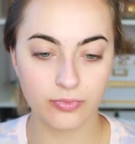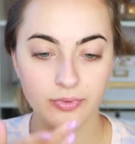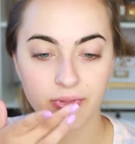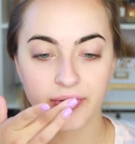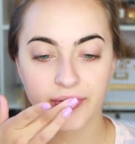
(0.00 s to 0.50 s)

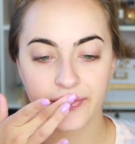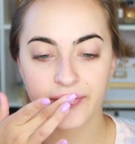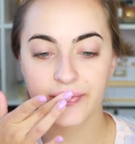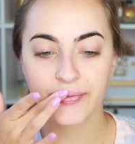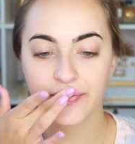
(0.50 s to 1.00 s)
amazing
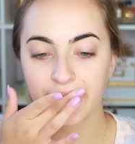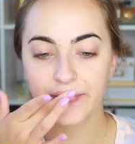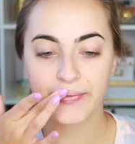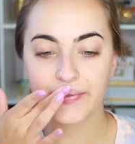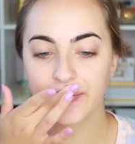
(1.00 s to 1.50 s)
on your
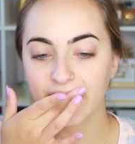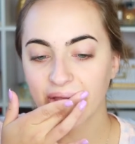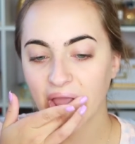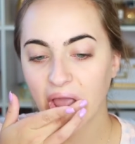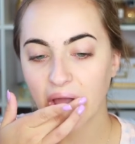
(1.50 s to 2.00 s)
lips to
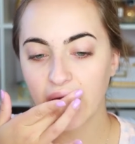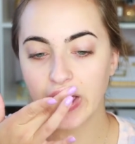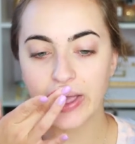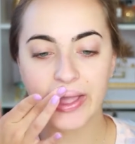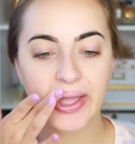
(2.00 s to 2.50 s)
moisturize
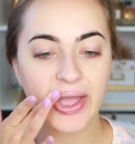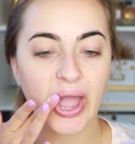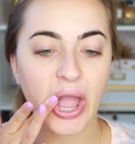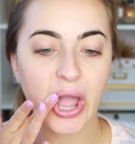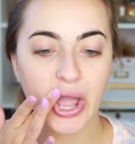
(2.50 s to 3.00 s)
and prep
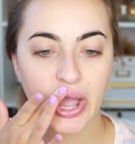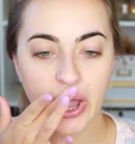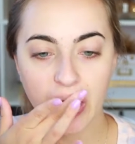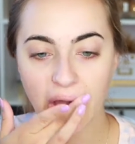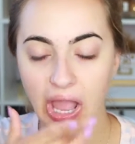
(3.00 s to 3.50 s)
your lips
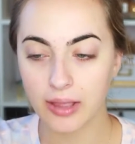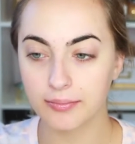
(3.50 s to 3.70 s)
for